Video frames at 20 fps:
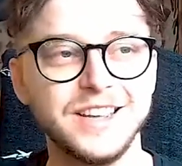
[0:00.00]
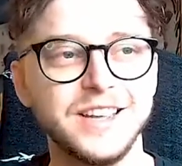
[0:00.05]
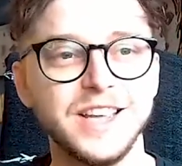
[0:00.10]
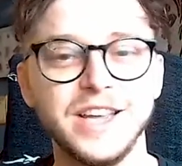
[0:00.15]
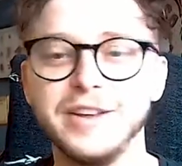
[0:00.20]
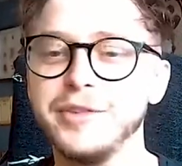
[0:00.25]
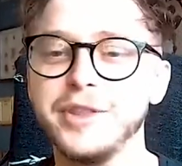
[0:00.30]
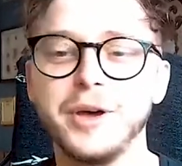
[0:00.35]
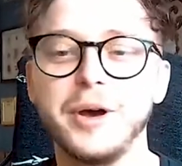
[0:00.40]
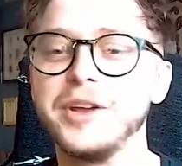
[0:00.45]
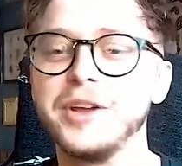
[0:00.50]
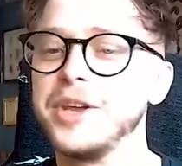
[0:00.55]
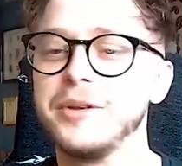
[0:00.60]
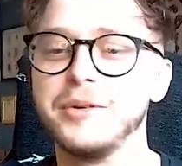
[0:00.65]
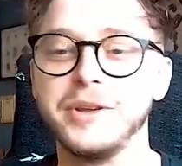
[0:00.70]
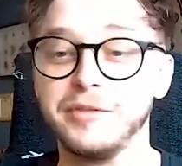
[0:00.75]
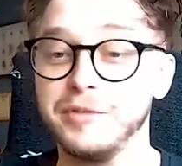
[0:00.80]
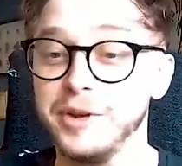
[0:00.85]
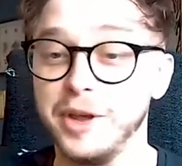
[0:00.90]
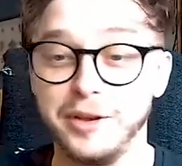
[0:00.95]
Even though I don't
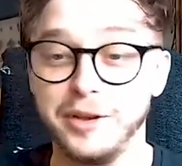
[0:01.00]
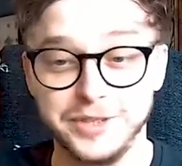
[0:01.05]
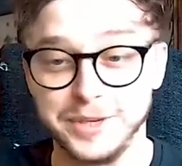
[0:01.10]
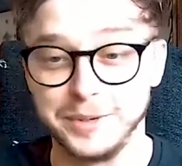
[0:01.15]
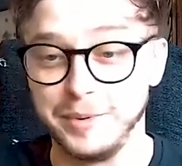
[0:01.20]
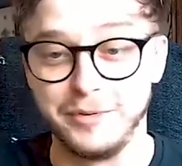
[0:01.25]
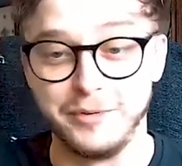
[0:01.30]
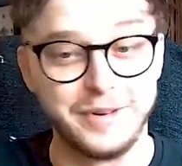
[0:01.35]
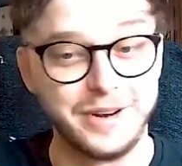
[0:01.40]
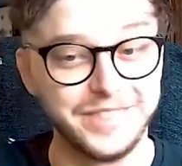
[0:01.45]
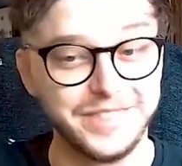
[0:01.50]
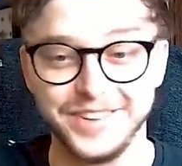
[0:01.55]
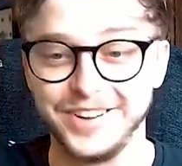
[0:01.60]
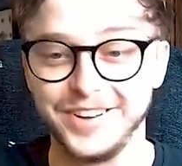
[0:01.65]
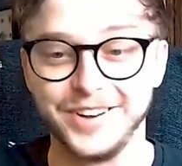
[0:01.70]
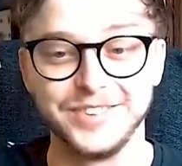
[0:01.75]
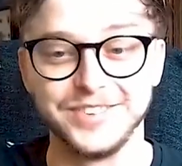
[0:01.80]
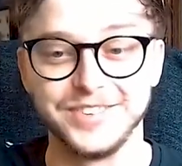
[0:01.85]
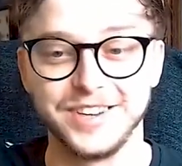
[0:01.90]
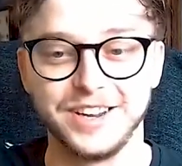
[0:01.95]
even know if someone read the
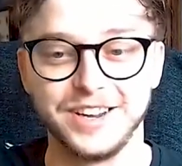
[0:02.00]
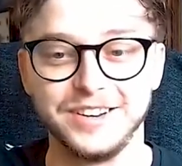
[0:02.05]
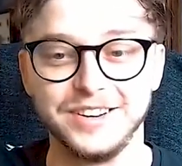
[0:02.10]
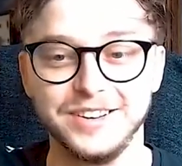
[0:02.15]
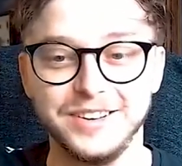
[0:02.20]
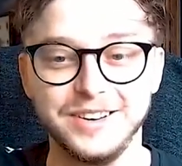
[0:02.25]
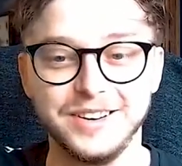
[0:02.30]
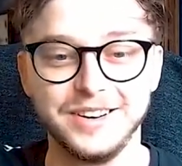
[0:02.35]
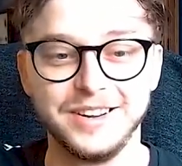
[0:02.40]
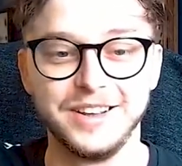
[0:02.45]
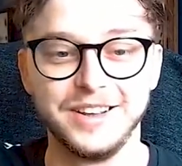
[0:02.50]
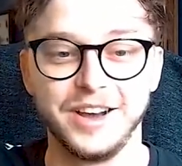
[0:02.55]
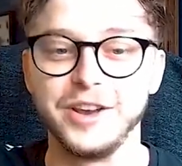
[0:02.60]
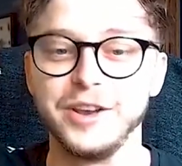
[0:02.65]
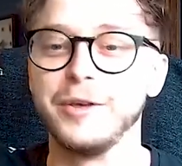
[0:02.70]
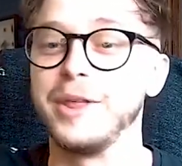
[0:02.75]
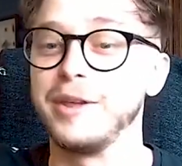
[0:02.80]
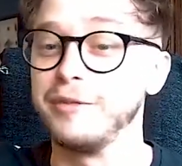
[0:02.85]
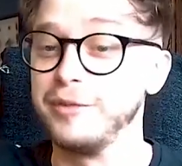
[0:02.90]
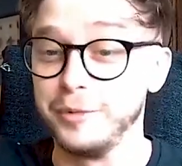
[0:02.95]
content. I
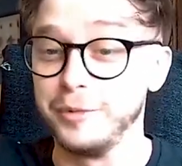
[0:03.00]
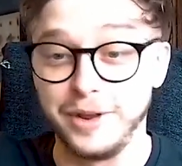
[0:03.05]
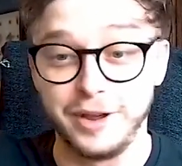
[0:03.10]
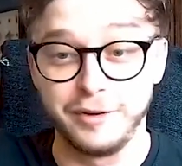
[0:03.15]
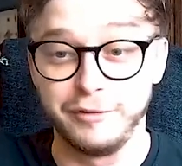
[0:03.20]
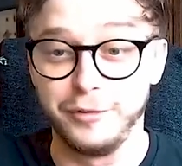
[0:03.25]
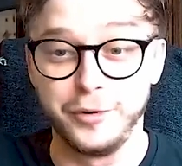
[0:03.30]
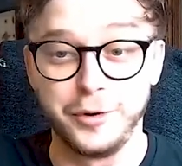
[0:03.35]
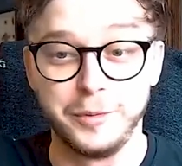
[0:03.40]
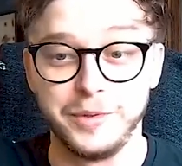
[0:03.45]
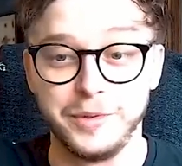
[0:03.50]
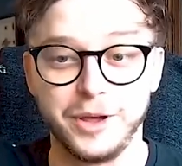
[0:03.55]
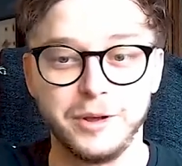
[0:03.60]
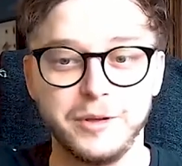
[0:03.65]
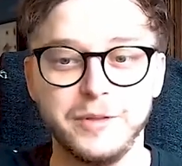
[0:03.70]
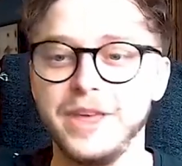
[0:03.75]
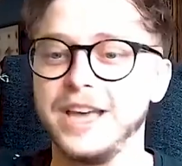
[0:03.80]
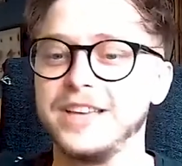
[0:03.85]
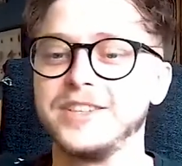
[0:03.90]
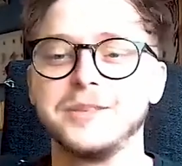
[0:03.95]
know they filled out a form though.
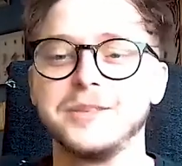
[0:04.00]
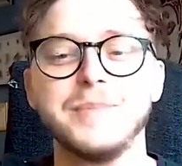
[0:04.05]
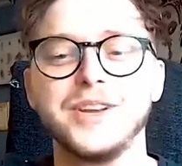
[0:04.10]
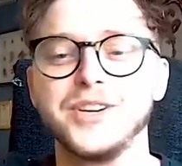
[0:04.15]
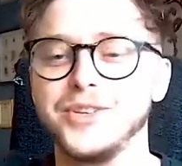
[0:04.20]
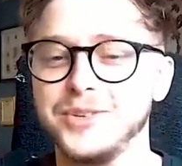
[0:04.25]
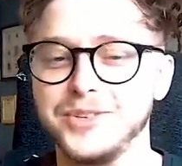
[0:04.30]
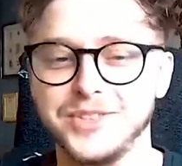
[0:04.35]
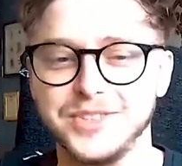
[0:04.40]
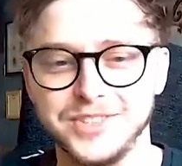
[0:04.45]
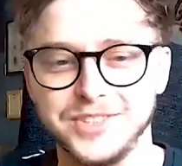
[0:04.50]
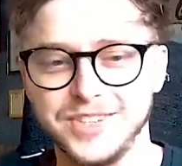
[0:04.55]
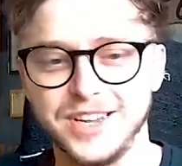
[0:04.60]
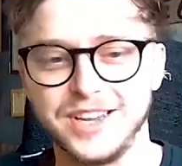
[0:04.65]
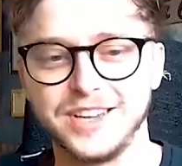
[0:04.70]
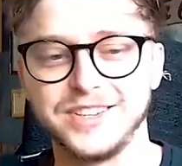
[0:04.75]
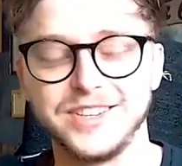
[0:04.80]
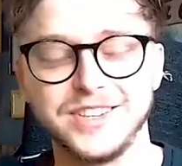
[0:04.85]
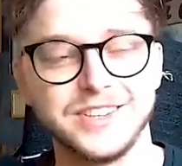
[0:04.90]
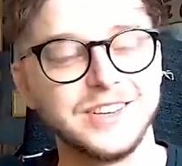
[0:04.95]
That's the measure of
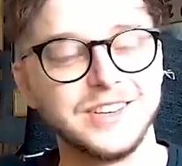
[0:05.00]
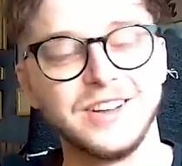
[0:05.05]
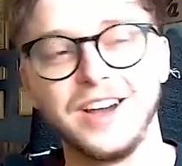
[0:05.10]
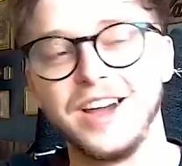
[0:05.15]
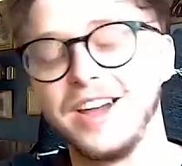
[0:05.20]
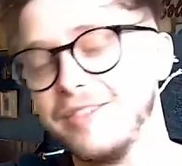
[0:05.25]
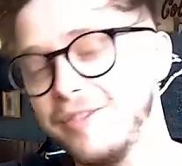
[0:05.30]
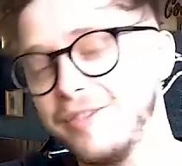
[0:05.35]
success. And you're like,